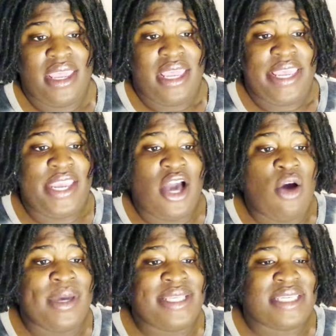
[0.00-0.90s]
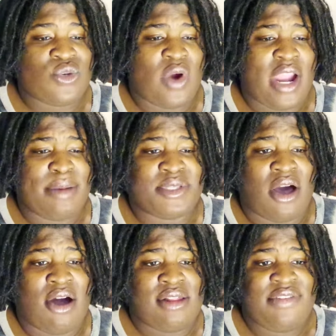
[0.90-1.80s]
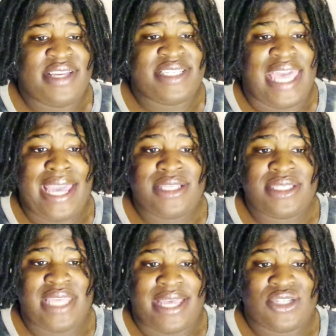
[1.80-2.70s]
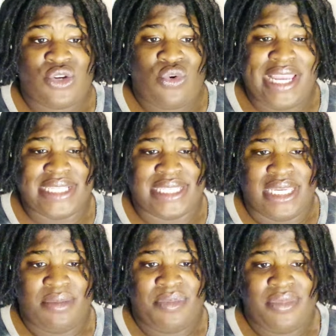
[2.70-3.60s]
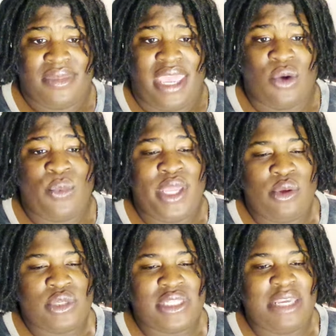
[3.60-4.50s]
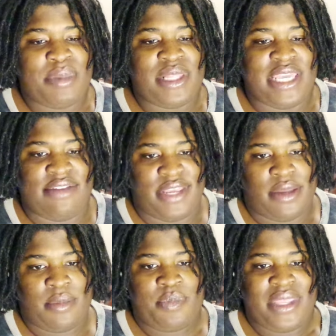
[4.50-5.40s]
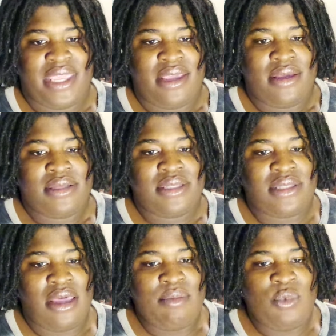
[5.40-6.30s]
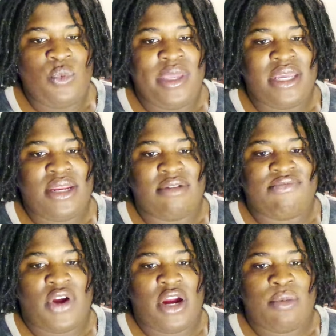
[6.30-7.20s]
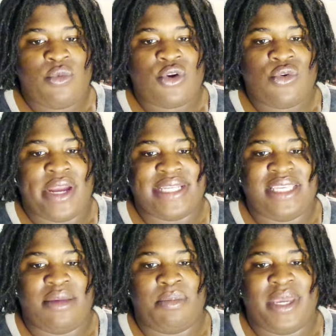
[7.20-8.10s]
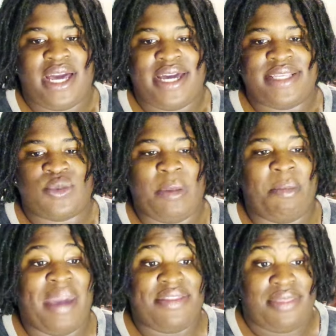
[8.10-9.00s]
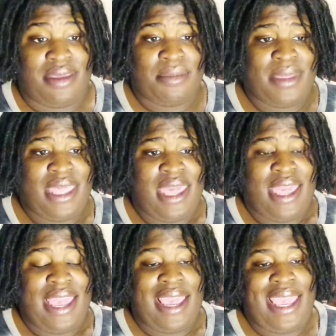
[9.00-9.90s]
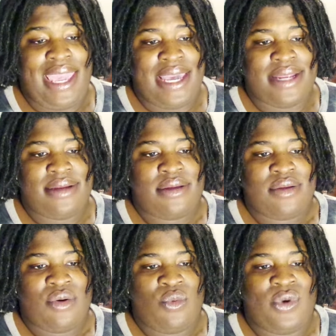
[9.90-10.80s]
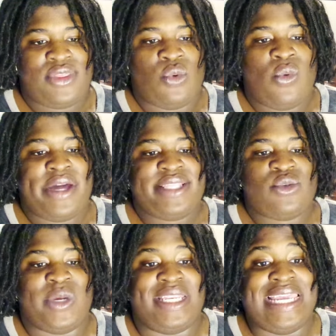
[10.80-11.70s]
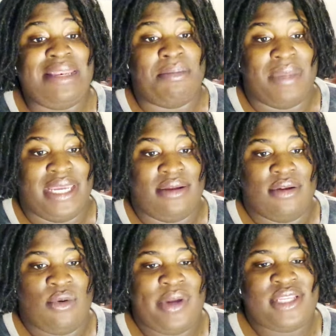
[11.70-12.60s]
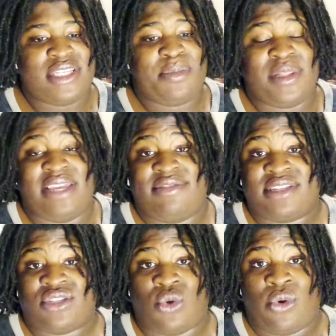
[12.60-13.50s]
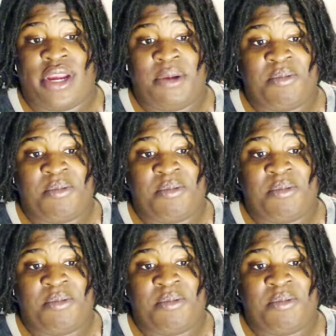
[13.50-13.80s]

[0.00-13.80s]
He always describes all of his ex as crazy, and we usually believed him. Some we could confirm were crazy because we met them. And with the ones we didn't meet, we just believed his story.